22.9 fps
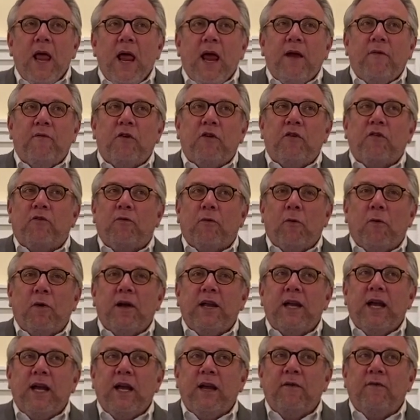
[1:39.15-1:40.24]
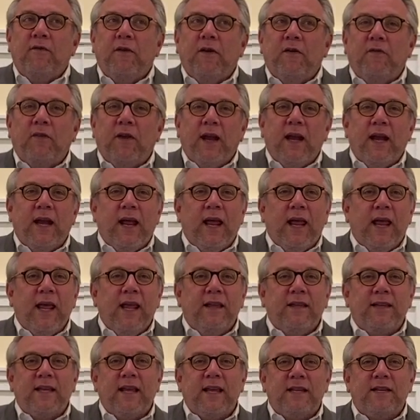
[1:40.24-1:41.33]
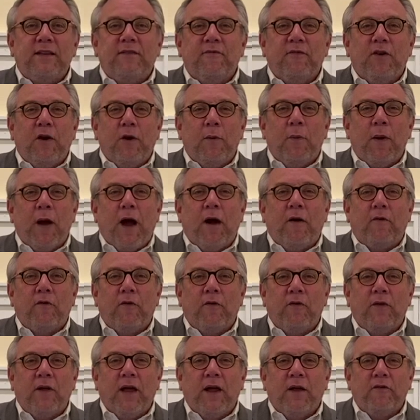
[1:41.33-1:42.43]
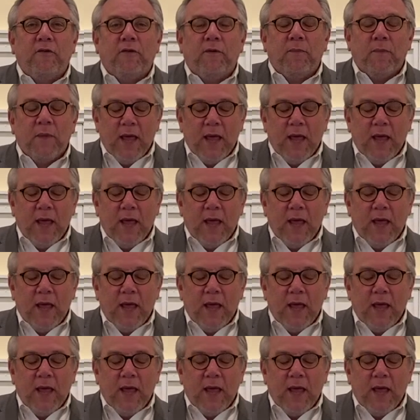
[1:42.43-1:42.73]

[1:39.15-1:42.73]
in verse 14 and 15, he says some very powerful things.